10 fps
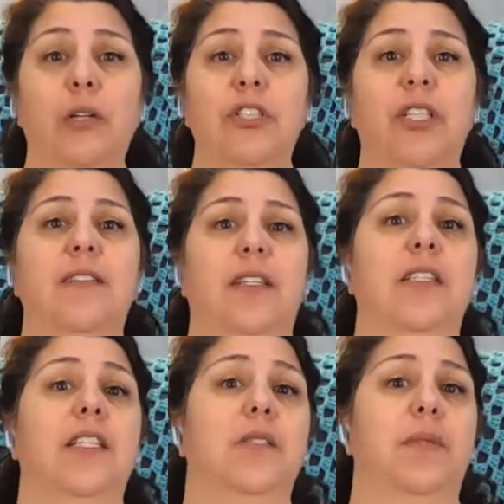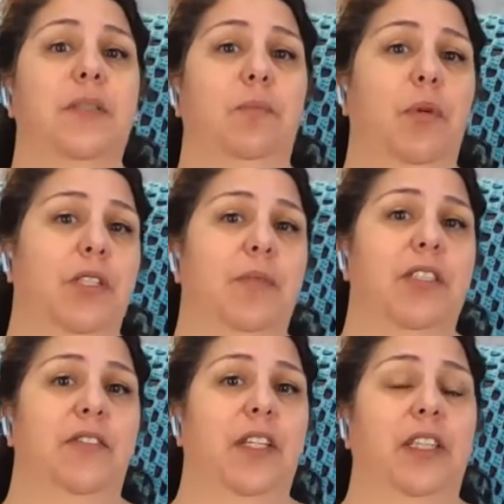oceans and more
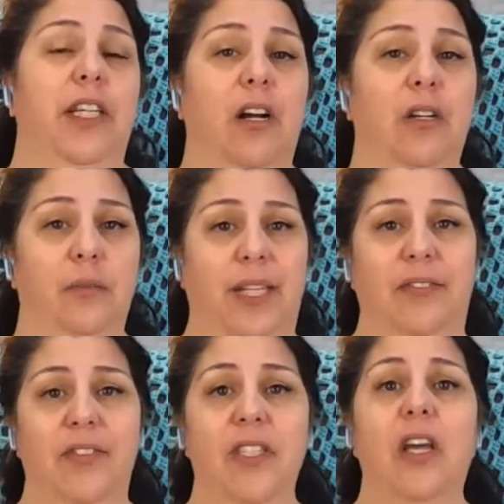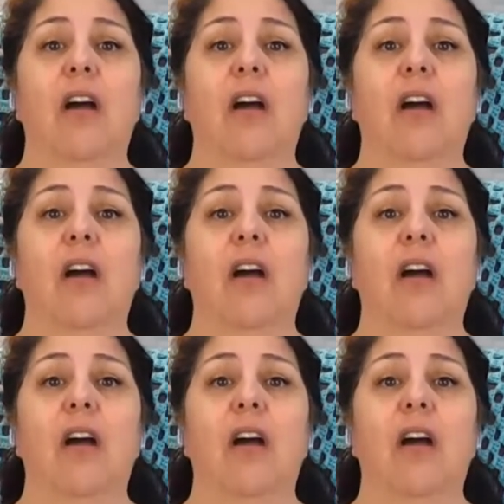specifically our reefs.